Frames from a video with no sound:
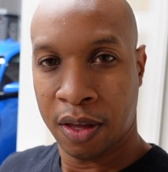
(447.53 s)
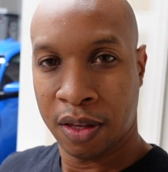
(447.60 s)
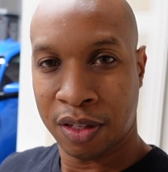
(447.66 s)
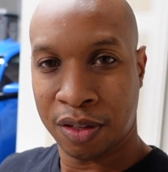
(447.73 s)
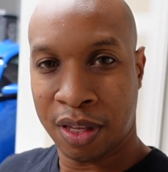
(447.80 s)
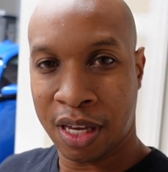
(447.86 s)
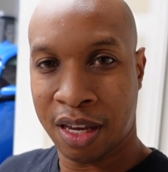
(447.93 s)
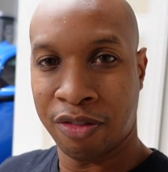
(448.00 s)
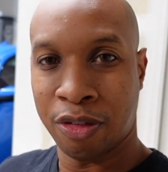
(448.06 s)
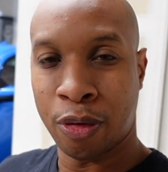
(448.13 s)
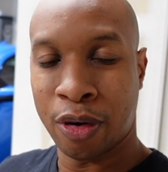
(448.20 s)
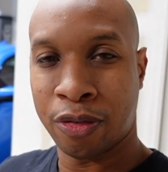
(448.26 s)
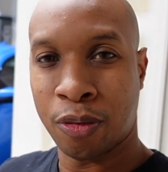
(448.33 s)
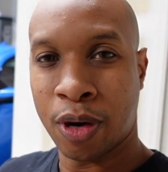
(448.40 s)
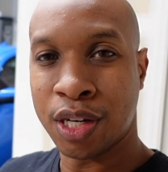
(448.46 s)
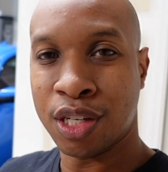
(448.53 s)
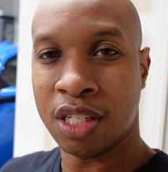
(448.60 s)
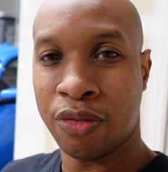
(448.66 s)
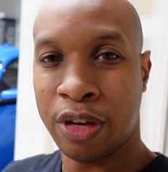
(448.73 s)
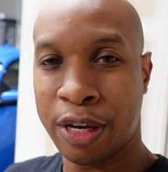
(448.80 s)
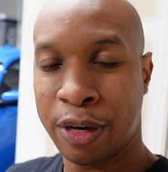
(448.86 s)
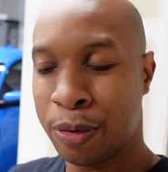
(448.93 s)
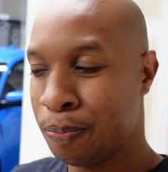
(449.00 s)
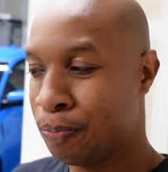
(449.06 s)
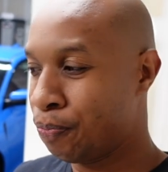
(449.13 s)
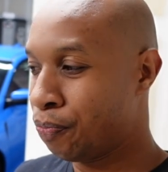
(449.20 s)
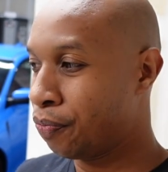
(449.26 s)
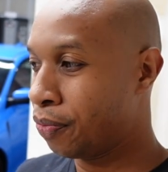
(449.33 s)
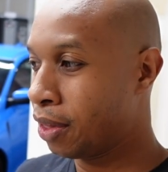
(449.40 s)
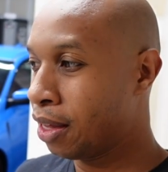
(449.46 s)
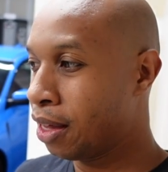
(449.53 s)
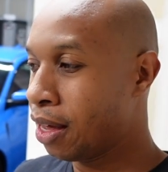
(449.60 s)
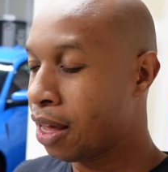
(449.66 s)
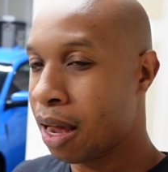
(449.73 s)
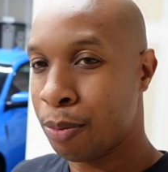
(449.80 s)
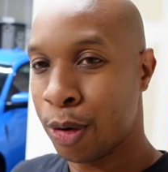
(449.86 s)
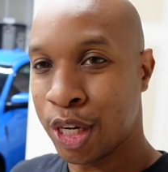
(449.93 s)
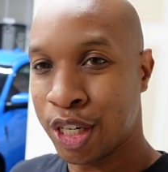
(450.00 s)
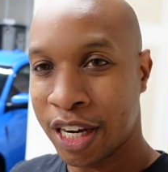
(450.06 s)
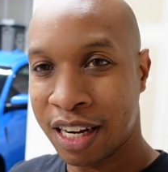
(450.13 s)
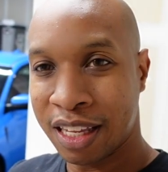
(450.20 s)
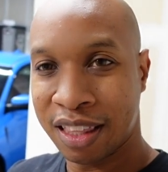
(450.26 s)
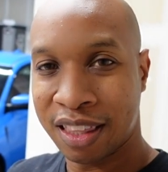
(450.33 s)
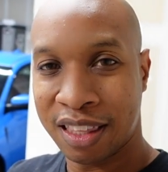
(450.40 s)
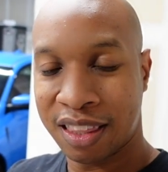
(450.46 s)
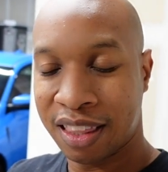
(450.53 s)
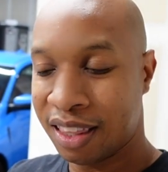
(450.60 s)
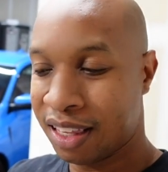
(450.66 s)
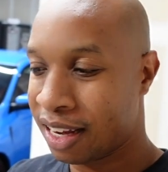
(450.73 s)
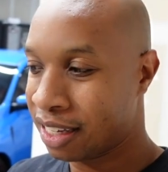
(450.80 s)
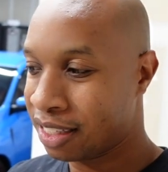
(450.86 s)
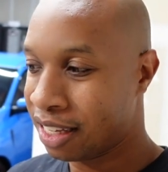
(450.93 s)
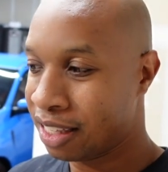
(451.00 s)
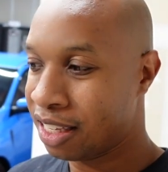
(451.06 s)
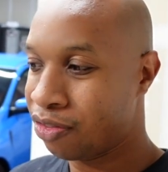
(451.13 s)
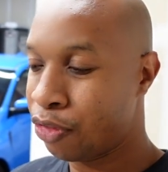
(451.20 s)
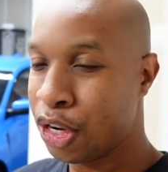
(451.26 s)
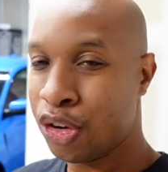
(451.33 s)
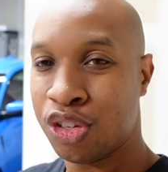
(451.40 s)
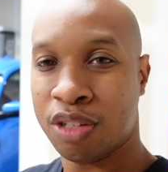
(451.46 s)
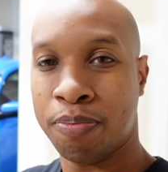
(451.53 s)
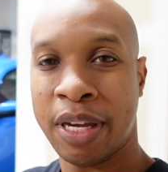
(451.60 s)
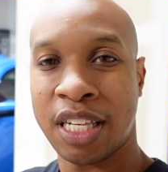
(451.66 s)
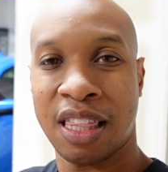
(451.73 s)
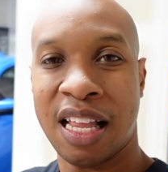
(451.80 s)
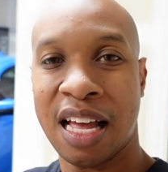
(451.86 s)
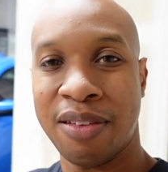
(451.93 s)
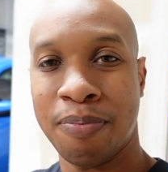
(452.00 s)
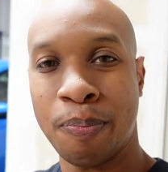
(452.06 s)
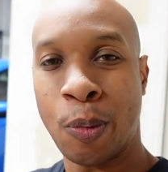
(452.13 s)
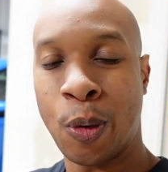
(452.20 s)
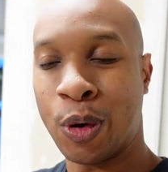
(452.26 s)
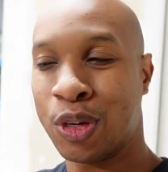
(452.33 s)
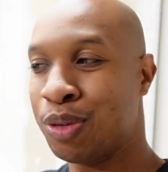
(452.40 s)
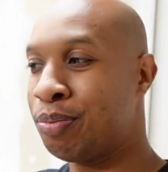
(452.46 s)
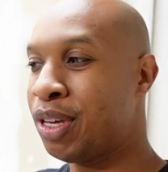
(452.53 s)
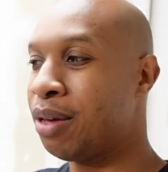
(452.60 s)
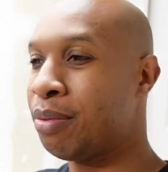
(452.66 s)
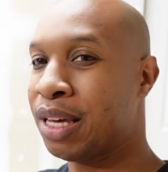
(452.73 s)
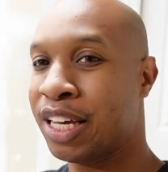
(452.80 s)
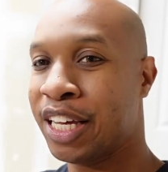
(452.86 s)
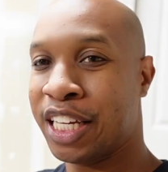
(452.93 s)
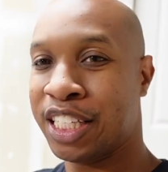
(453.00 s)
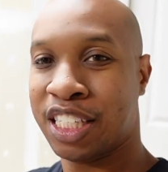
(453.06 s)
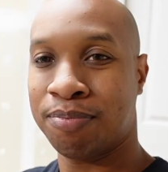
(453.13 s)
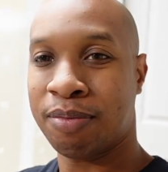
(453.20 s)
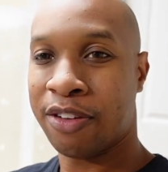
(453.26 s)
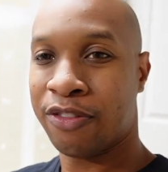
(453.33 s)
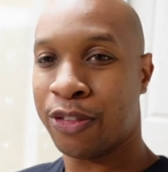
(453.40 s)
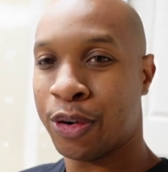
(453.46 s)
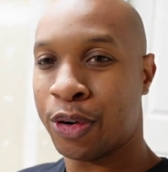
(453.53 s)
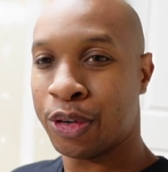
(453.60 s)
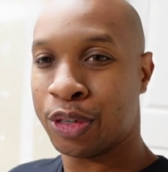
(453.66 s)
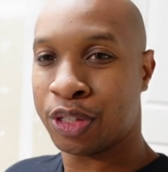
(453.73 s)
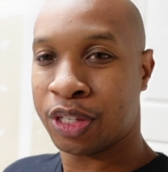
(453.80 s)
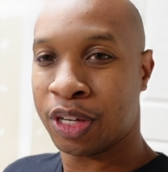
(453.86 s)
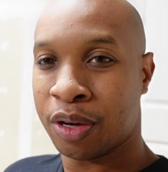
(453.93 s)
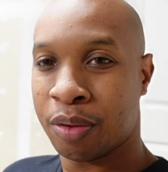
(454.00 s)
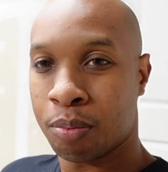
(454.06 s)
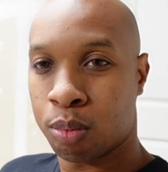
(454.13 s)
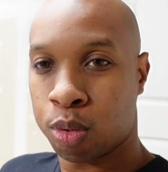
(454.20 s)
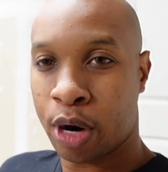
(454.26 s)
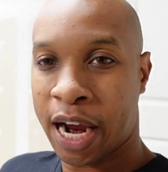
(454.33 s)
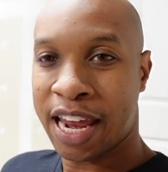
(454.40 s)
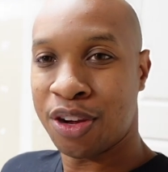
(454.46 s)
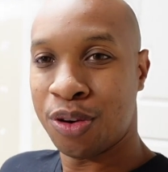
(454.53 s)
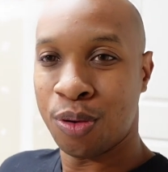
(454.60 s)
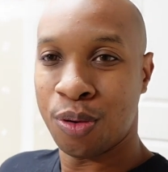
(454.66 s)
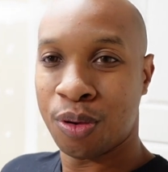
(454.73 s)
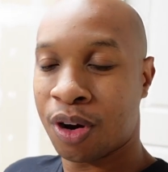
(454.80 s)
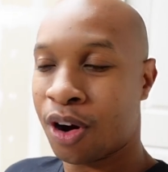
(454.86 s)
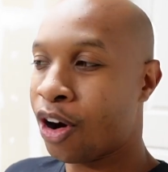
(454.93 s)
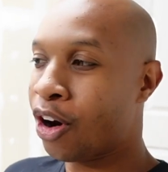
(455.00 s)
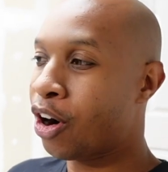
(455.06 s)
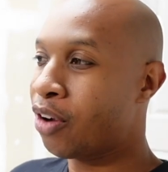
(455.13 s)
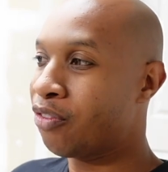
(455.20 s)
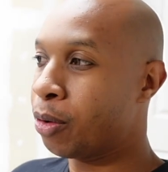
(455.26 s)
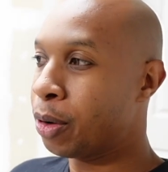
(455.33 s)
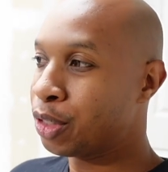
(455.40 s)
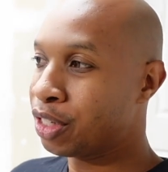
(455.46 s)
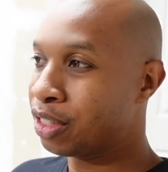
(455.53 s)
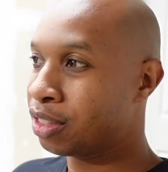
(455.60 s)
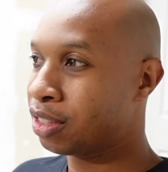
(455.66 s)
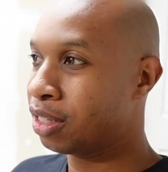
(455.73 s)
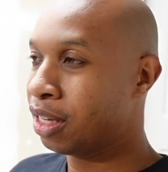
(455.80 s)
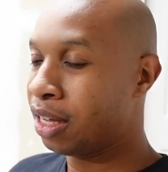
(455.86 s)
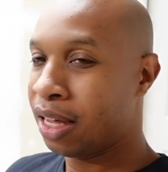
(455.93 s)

So thank you everyone for watching this video. I appreciate it. Like I said, this video just means a lot more to me because it's my first brand new car I purchased.